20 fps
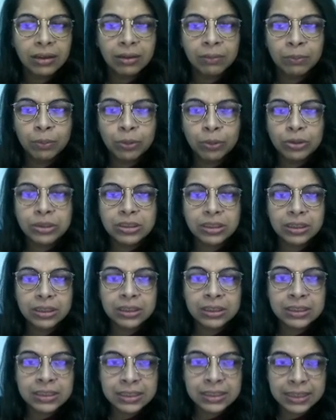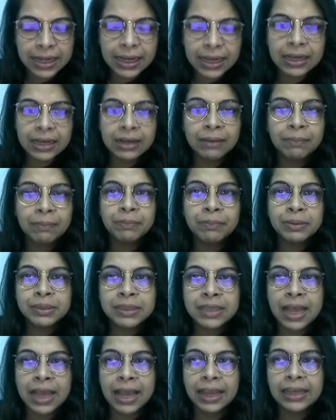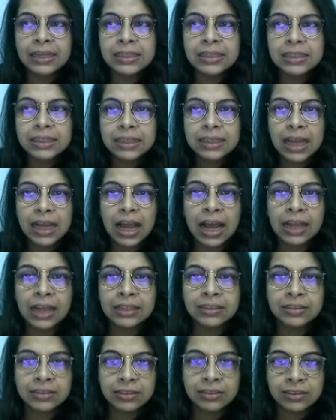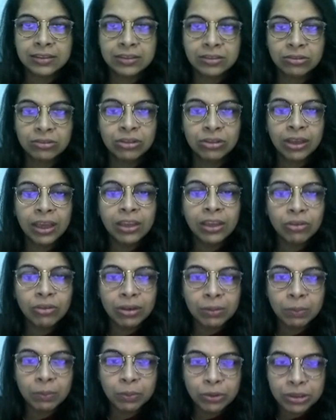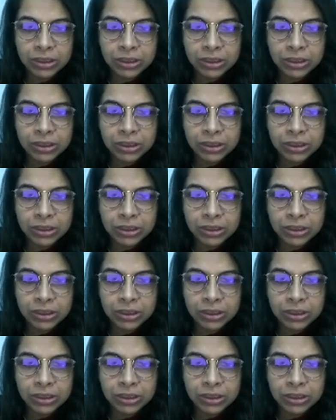put a tick beside answers. Okay, you can put